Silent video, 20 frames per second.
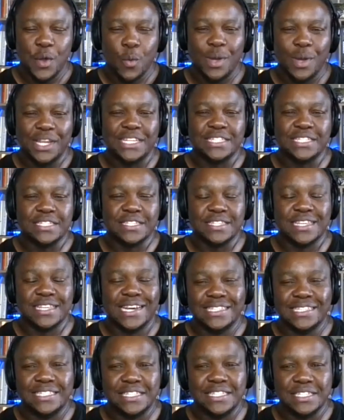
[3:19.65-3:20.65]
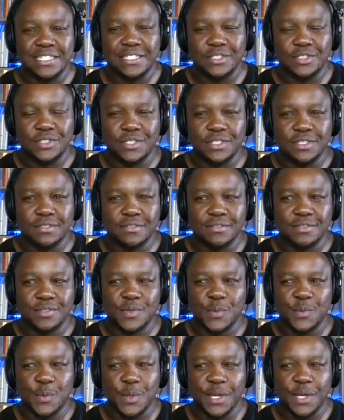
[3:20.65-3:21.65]
when I decided
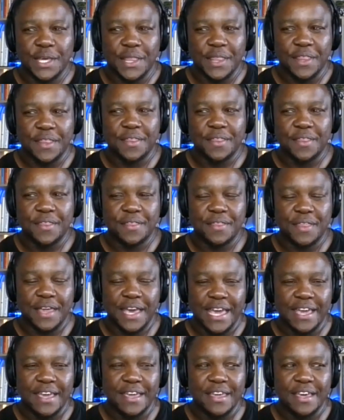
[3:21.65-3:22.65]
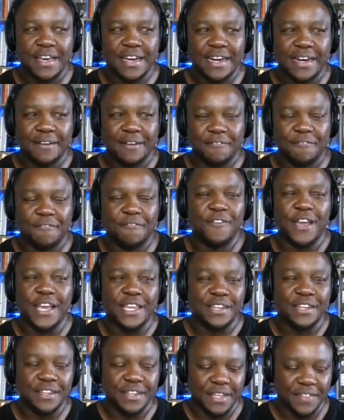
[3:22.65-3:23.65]
with a
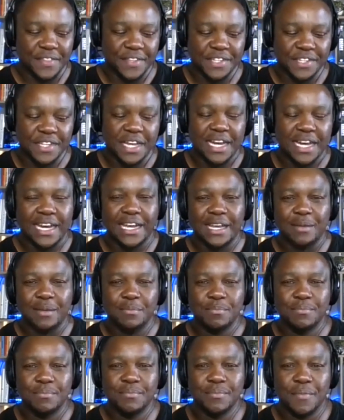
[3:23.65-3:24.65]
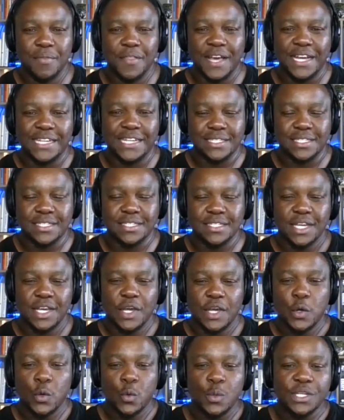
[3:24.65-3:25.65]
friend at the time that
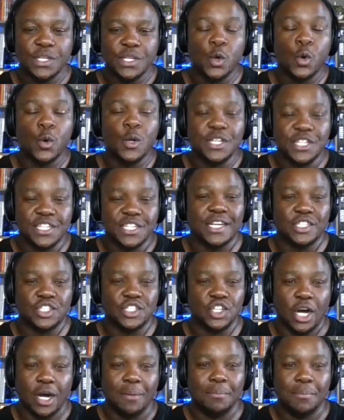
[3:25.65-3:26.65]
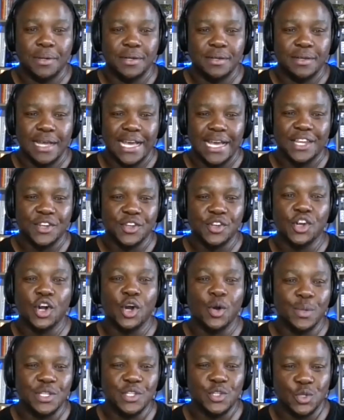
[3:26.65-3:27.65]
we'd quit our job and
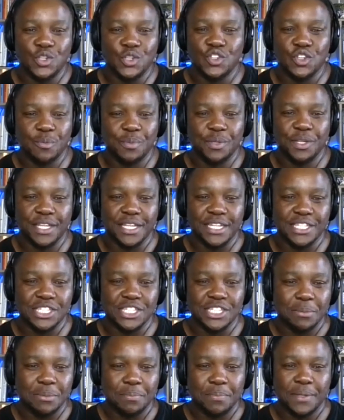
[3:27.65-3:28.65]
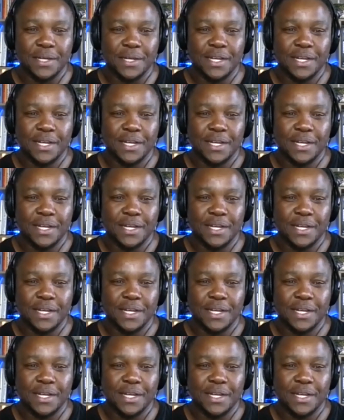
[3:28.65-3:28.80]
go into entrepreneurship